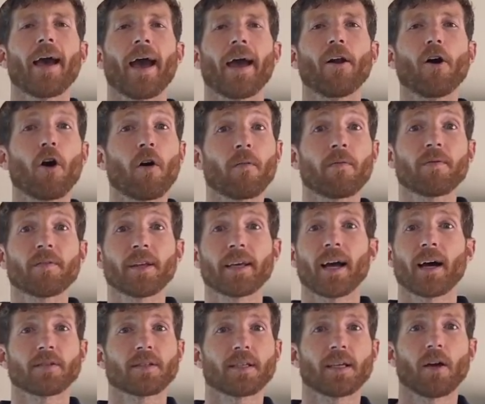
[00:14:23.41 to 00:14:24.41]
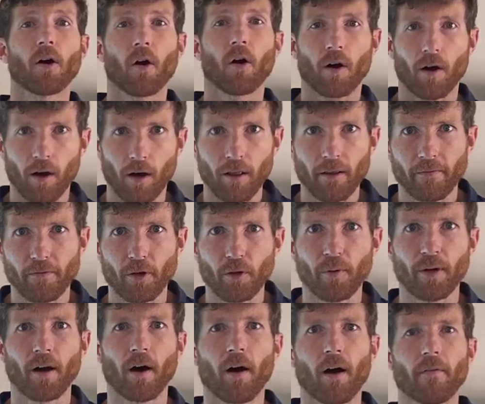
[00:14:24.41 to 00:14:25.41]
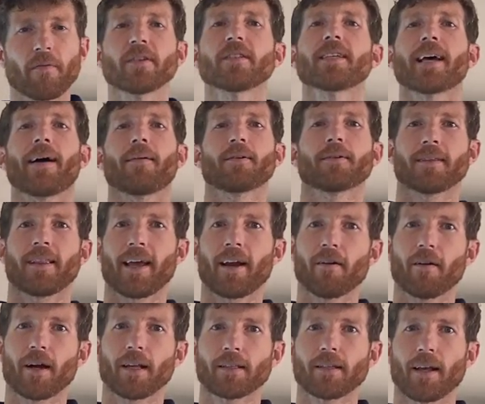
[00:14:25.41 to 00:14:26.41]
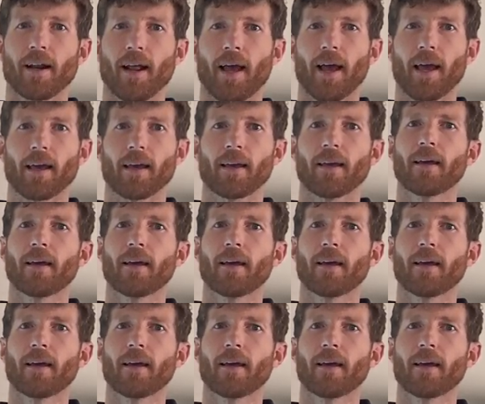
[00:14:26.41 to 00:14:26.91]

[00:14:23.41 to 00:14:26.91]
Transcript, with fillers: And hopefully I'll see all of you in office hours later on today.